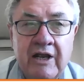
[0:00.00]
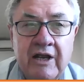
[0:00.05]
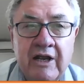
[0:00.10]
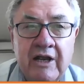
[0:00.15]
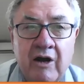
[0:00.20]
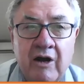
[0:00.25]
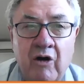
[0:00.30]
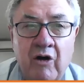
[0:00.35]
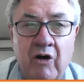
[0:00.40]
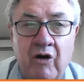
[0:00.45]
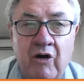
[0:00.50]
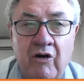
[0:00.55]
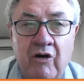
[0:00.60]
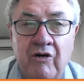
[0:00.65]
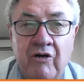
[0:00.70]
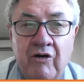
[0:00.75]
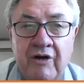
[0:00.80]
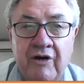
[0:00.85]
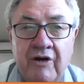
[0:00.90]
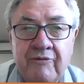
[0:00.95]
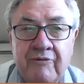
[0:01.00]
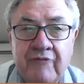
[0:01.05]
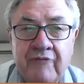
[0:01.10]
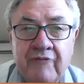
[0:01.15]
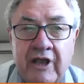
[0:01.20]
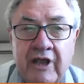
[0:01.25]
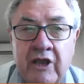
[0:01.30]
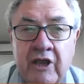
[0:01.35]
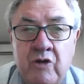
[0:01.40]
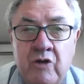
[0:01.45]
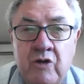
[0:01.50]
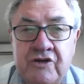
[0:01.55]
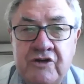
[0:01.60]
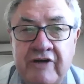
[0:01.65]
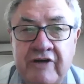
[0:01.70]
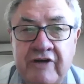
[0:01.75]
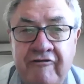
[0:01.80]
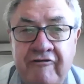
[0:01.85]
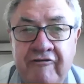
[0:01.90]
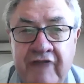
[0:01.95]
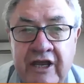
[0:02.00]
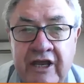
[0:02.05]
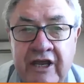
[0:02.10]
or use a free